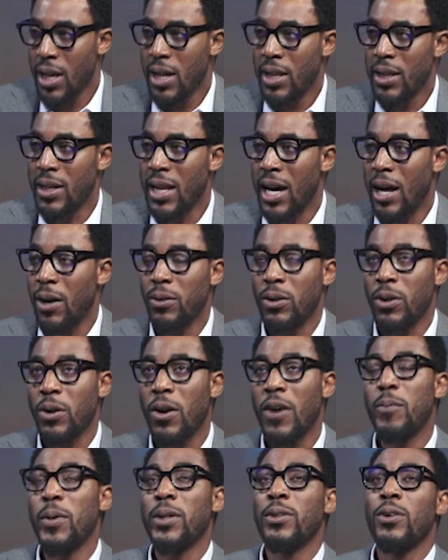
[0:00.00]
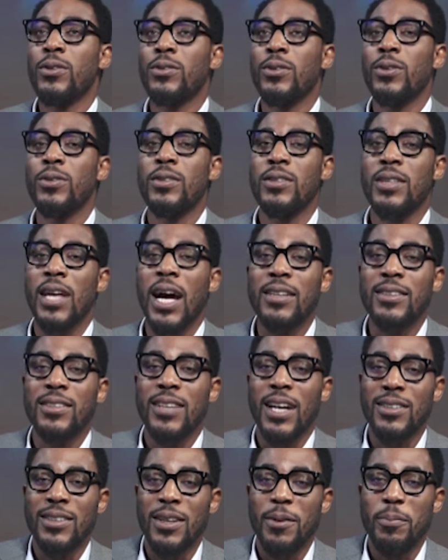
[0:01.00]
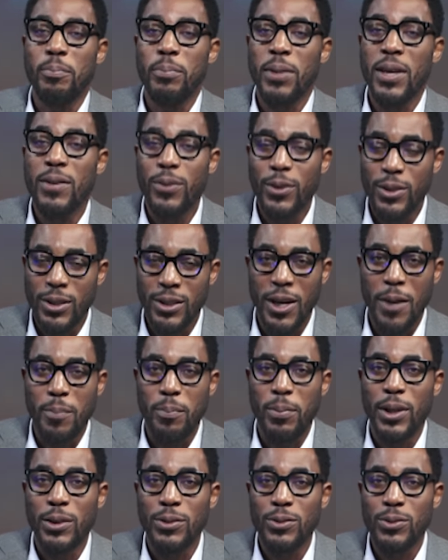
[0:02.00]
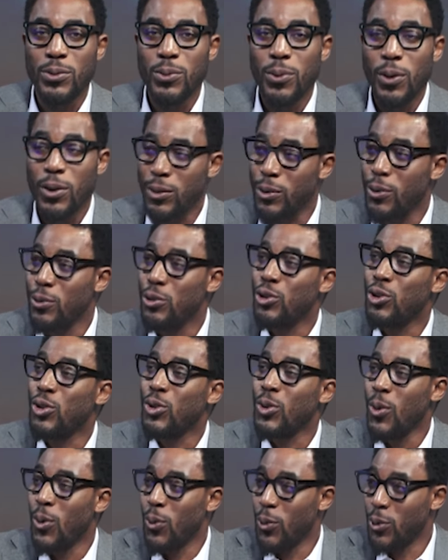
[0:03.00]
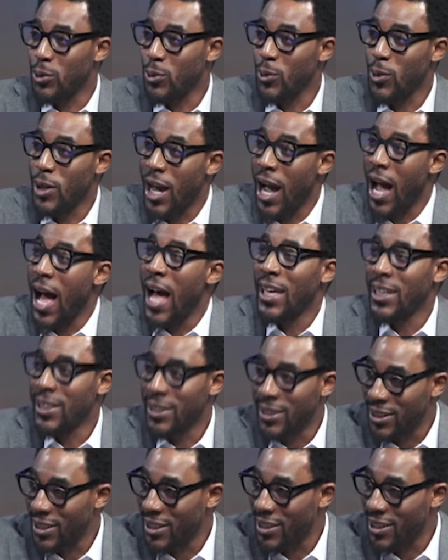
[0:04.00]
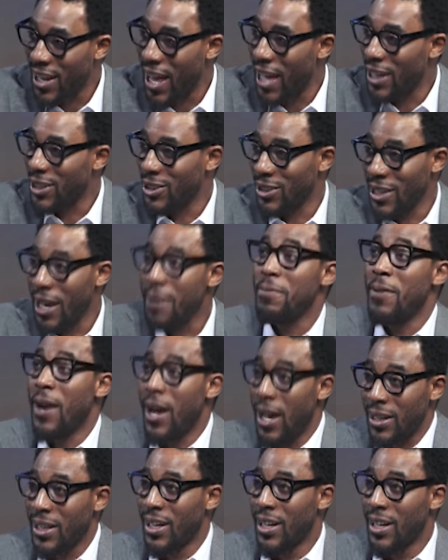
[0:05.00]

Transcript: Now, government also stands at a pivotal place to also show, to guide, is like shepherd.